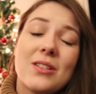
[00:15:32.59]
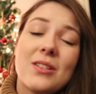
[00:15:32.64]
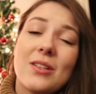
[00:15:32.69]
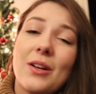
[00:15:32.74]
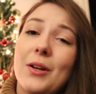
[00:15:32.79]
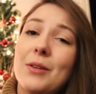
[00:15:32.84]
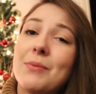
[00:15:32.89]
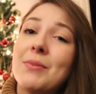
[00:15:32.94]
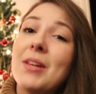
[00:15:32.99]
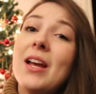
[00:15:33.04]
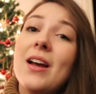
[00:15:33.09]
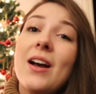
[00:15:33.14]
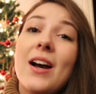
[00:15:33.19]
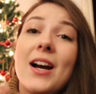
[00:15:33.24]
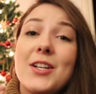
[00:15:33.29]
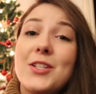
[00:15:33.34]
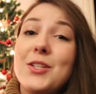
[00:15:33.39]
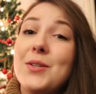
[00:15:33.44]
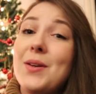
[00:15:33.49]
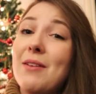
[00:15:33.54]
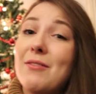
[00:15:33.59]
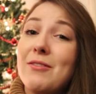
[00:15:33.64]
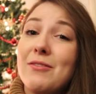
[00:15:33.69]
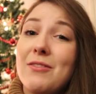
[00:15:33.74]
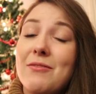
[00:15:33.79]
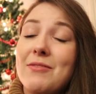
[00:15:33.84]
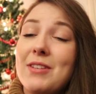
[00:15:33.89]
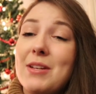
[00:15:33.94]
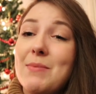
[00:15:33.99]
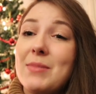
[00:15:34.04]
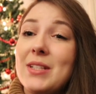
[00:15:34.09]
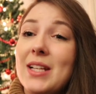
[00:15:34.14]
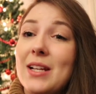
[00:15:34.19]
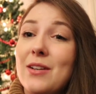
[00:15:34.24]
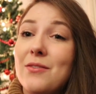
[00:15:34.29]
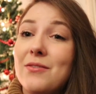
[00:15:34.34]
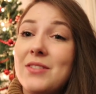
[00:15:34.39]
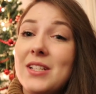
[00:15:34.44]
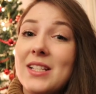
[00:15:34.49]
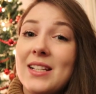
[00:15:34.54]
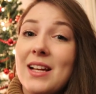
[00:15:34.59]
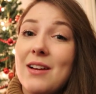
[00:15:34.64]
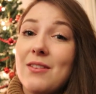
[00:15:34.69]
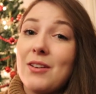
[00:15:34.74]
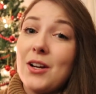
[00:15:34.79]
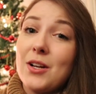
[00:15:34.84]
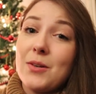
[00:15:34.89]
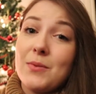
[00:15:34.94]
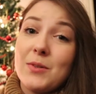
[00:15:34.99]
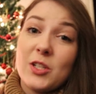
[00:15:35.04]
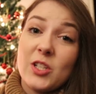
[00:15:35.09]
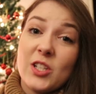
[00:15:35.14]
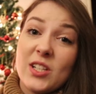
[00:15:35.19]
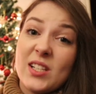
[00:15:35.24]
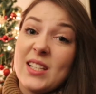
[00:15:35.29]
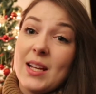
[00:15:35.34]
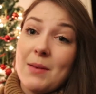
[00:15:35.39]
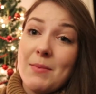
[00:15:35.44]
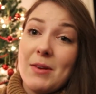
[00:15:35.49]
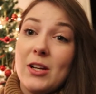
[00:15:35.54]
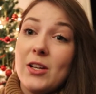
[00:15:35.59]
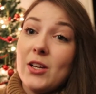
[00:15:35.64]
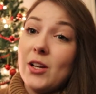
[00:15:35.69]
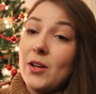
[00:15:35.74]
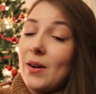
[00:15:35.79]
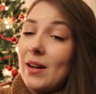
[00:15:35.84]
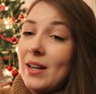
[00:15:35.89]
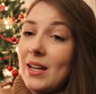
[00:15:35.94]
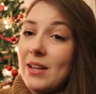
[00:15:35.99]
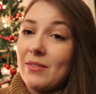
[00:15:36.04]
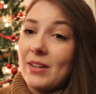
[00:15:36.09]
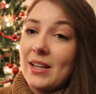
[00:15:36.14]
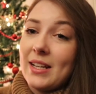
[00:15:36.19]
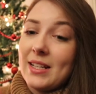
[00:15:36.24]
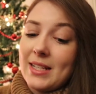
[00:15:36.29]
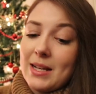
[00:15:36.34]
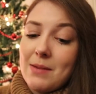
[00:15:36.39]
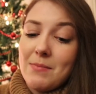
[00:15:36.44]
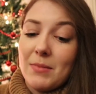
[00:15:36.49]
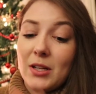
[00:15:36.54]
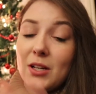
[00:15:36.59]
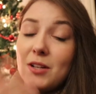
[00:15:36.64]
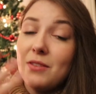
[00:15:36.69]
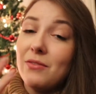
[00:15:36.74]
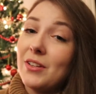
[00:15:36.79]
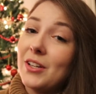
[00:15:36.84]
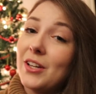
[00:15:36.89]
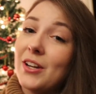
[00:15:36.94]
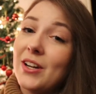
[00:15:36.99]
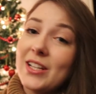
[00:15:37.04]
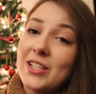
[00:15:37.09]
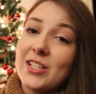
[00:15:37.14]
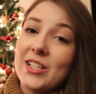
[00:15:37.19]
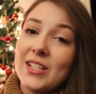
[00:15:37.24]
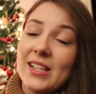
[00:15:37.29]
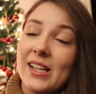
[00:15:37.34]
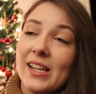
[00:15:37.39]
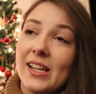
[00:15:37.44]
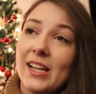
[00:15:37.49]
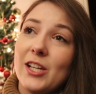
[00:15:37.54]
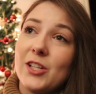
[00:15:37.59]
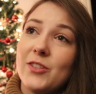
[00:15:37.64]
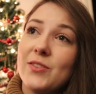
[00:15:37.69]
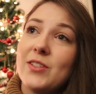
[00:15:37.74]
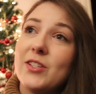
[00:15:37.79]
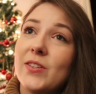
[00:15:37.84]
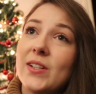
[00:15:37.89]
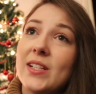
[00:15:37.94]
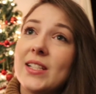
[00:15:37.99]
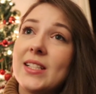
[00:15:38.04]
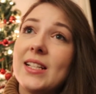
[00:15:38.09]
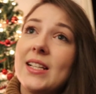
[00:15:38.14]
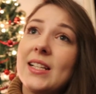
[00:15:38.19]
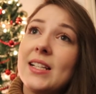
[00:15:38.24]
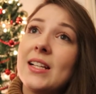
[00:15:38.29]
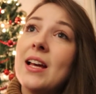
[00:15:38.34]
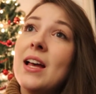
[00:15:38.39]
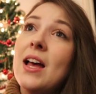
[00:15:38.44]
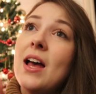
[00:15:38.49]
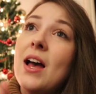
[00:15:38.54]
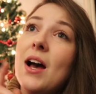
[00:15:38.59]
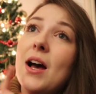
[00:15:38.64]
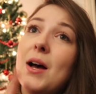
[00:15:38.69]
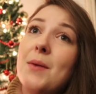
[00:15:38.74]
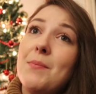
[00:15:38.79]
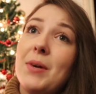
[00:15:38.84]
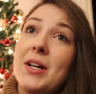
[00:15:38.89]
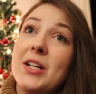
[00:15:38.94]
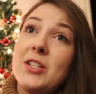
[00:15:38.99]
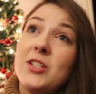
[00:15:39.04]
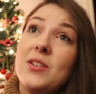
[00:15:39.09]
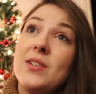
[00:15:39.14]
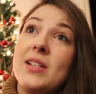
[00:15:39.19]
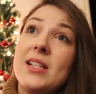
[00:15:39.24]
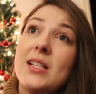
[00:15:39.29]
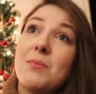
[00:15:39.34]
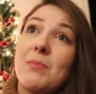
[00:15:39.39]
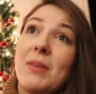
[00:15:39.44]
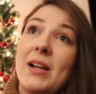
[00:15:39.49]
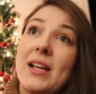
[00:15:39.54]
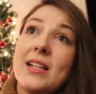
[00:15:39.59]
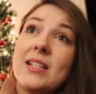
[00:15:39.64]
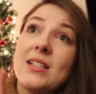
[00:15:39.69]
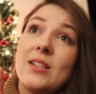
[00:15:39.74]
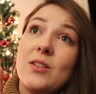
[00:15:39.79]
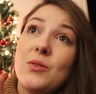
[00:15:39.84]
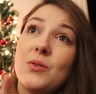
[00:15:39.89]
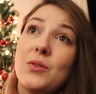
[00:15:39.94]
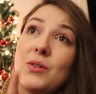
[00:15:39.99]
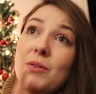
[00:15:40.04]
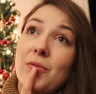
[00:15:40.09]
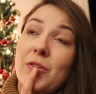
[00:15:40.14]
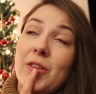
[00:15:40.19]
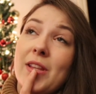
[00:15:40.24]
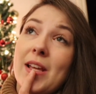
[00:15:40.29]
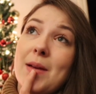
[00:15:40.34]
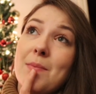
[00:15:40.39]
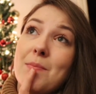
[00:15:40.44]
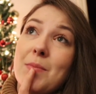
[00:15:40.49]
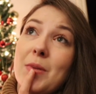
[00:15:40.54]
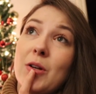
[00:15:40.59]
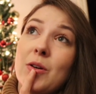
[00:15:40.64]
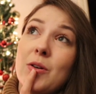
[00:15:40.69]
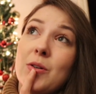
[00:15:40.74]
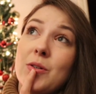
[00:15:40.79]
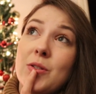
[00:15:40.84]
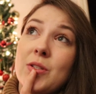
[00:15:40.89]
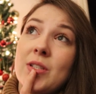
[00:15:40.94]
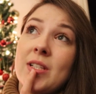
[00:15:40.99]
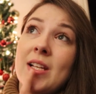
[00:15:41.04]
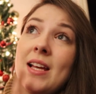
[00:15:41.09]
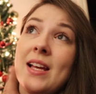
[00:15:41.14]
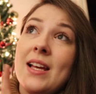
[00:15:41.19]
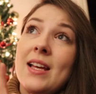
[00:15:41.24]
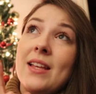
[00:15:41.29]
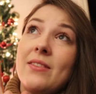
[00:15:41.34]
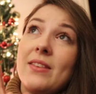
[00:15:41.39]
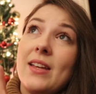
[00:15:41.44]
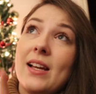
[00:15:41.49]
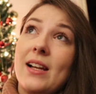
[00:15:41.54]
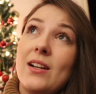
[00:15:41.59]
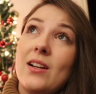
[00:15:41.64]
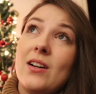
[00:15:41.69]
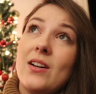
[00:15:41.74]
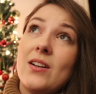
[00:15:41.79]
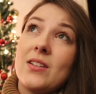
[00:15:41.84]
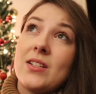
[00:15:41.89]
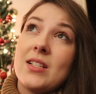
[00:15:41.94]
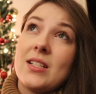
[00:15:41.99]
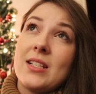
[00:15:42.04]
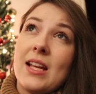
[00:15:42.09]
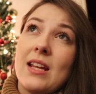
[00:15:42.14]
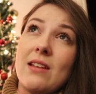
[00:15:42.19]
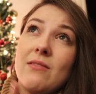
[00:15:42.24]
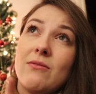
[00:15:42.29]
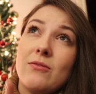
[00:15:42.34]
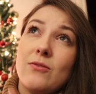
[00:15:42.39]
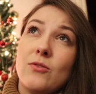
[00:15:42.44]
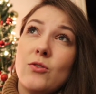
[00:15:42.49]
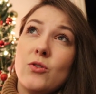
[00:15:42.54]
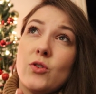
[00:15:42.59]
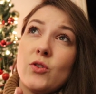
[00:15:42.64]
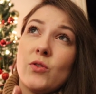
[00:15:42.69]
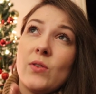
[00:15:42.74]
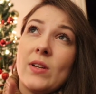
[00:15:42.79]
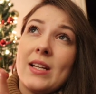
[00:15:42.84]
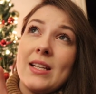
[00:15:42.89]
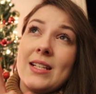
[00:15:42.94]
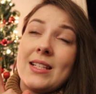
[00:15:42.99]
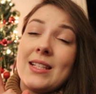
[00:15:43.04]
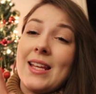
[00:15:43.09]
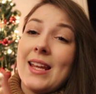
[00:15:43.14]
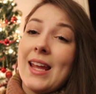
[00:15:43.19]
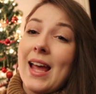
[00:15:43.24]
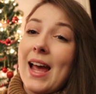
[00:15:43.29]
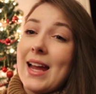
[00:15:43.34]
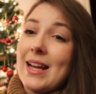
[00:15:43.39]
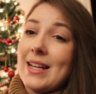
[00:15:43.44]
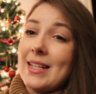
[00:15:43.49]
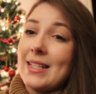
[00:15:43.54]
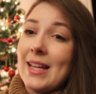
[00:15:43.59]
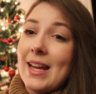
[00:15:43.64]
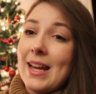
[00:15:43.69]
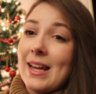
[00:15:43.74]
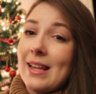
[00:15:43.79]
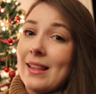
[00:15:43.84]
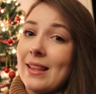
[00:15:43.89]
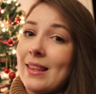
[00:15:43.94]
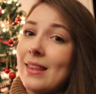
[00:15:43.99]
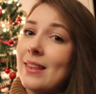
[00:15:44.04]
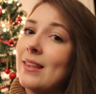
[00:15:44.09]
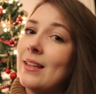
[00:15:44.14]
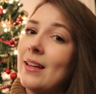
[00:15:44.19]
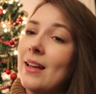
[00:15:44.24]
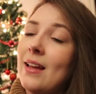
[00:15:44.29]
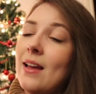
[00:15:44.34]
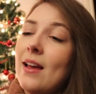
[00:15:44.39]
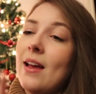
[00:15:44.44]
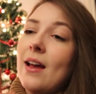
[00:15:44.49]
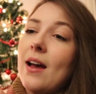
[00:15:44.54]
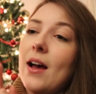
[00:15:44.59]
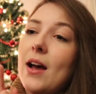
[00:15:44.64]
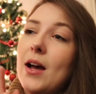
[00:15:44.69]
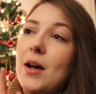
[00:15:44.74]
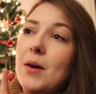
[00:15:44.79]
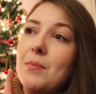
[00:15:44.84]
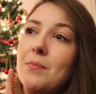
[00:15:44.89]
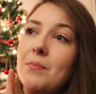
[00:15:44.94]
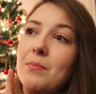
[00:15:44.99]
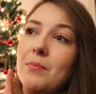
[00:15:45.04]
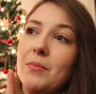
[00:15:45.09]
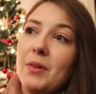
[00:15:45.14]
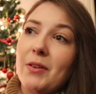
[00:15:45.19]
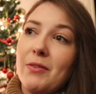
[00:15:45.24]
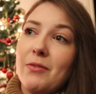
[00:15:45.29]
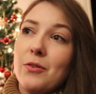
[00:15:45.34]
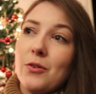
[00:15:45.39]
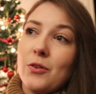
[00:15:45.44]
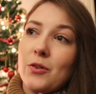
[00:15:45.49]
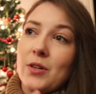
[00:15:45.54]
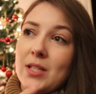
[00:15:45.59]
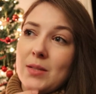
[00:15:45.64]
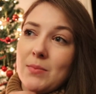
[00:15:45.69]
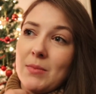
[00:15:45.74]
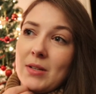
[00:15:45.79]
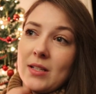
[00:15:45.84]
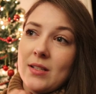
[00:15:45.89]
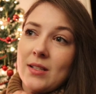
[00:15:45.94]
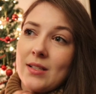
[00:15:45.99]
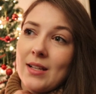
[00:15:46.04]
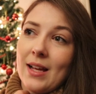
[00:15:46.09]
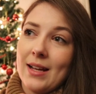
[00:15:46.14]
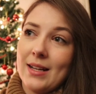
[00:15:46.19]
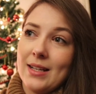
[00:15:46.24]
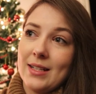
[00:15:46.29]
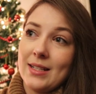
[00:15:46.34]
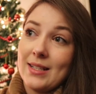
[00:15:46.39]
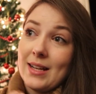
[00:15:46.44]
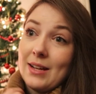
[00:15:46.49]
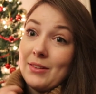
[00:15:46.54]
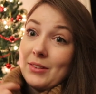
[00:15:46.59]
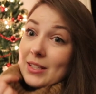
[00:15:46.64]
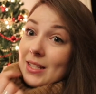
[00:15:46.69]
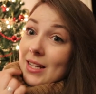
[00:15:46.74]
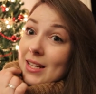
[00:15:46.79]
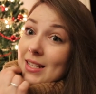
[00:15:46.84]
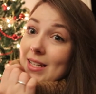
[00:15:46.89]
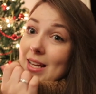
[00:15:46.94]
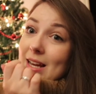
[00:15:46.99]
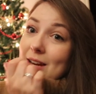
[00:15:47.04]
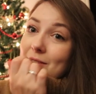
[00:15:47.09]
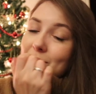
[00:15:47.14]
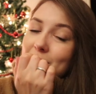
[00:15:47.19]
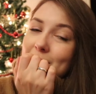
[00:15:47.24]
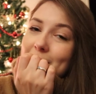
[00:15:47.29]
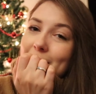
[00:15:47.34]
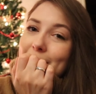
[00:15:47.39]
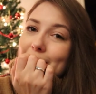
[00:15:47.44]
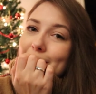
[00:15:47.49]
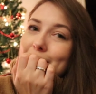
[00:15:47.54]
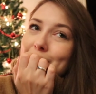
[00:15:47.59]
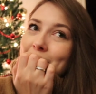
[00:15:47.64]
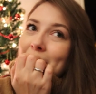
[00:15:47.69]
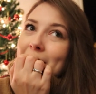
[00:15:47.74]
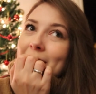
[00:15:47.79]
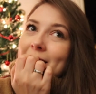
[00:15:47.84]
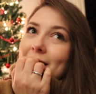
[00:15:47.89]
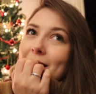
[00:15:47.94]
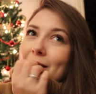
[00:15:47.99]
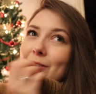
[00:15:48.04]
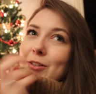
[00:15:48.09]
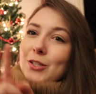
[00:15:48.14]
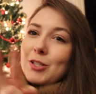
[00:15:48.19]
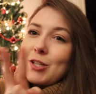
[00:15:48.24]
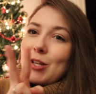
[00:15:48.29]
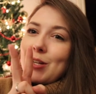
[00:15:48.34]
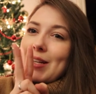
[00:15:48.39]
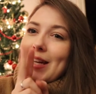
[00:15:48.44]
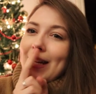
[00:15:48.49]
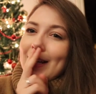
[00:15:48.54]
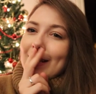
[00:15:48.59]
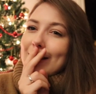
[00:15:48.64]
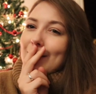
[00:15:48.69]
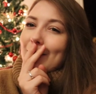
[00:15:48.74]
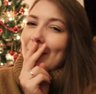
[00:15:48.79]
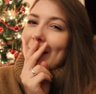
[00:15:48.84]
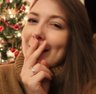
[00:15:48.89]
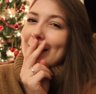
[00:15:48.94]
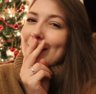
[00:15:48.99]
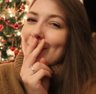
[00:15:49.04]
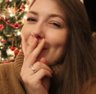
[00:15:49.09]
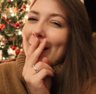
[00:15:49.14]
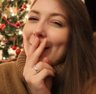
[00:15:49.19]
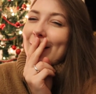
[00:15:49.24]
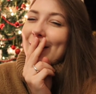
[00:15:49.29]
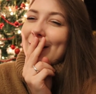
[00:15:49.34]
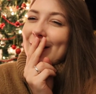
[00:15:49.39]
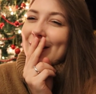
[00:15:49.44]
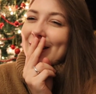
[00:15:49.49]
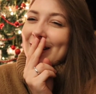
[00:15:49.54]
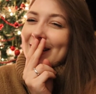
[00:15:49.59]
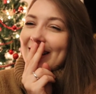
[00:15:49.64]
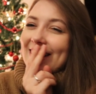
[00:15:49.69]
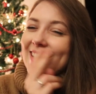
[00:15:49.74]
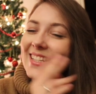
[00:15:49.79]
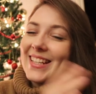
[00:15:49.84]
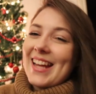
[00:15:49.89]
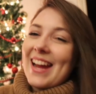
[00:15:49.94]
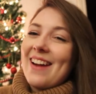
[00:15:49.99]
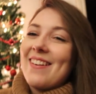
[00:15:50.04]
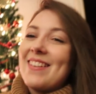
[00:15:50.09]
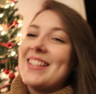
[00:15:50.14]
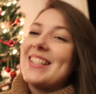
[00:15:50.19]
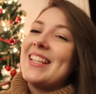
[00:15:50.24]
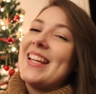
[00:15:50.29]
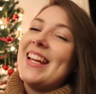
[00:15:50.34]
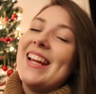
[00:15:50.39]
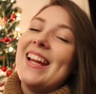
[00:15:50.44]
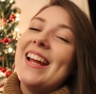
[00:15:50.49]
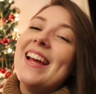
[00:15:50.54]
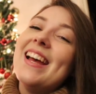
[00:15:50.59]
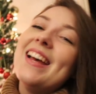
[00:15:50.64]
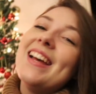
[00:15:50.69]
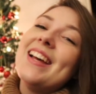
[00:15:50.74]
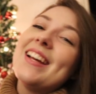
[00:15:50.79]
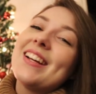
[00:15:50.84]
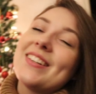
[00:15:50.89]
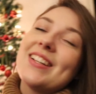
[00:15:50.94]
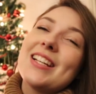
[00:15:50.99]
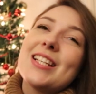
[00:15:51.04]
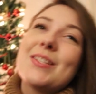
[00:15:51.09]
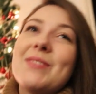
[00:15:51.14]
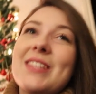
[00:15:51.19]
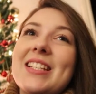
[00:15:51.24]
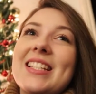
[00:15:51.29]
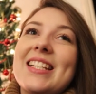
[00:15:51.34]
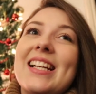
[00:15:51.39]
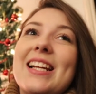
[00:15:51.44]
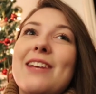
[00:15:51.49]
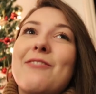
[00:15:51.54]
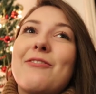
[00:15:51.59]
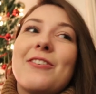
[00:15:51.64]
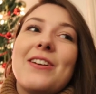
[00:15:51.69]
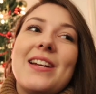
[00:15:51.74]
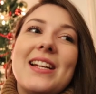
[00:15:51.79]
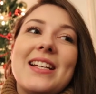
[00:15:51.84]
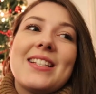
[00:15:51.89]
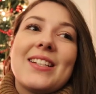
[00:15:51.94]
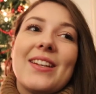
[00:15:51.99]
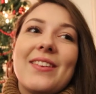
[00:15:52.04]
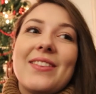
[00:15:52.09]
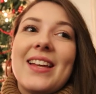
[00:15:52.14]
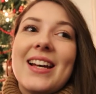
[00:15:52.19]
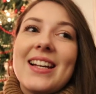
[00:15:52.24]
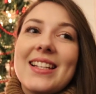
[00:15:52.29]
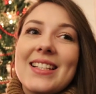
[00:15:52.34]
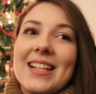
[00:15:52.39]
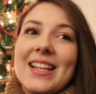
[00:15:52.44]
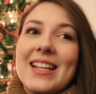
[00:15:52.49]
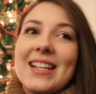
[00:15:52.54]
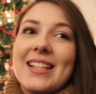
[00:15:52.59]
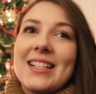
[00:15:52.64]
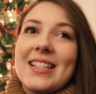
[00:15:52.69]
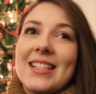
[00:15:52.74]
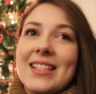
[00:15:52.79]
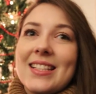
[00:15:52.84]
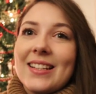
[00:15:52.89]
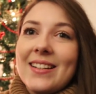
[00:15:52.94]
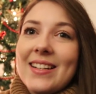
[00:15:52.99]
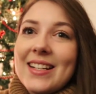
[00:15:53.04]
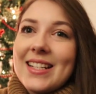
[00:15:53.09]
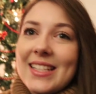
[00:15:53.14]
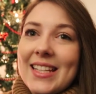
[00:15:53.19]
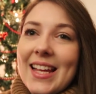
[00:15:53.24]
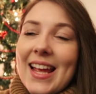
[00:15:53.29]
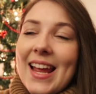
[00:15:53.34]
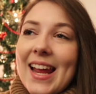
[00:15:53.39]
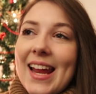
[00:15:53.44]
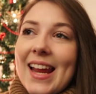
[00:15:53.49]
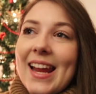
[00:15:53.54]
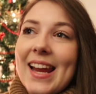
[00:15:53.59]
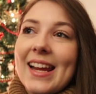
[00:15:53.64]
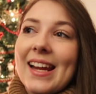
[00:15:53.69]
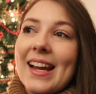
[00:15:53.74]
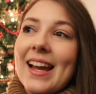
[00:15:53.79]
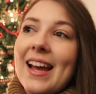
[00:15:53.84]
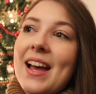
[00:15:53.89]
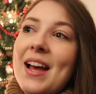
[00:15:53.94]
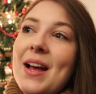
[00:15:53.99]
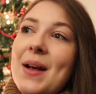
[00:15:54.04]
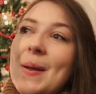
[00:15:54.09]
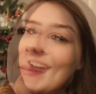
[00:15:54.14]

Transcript: So I do have a 15% off discount code, which is just Sammy Lou. I'll leave a link down below for you guys, just in case you're interested. But I do need to place an order for them because their last date for ordering is the 18th. Before Christmas, and it's now the 16th, so I've got 2 days to place my order to guarantee Christmas delivery, so that's exciting.